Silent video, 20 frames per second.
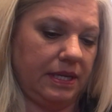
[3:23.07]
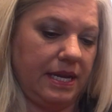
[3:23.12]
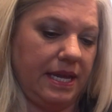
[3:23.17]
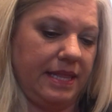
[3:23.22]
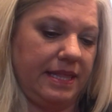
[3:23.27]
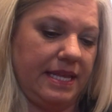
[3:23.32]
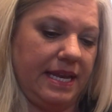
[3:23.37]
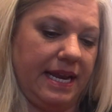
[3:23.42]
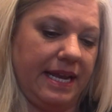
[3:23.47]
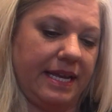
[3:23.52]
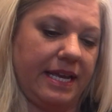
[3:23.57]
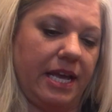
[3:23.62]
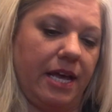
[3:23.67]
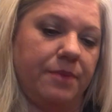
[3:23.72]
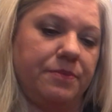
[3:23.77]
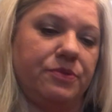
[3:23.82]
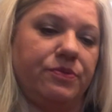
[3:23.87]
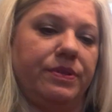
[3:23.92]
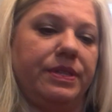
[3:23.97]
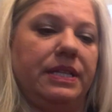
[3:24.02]
then it
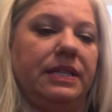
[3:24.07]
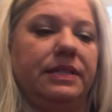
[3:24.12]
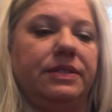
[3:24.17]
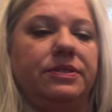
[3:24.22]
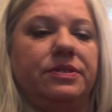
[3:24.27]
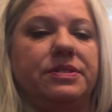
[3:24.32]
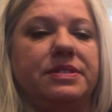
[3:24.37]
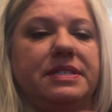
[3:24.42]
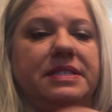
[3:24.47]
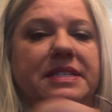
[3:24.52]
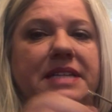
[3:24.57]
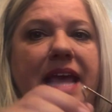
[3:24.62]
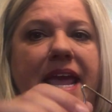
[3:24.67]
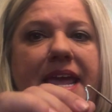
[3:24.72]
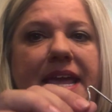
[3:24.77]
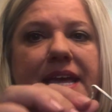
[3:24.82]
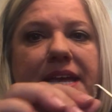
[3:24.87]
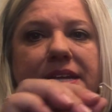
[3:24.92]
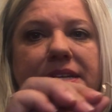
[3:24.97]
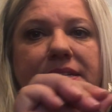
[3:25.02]
comes with a little
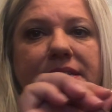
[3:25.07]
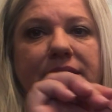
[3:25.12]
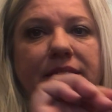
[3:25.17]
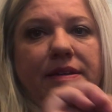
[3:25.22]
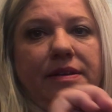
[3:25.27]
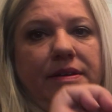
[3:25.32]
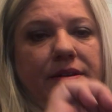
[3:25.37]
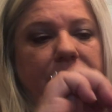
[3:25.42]
stand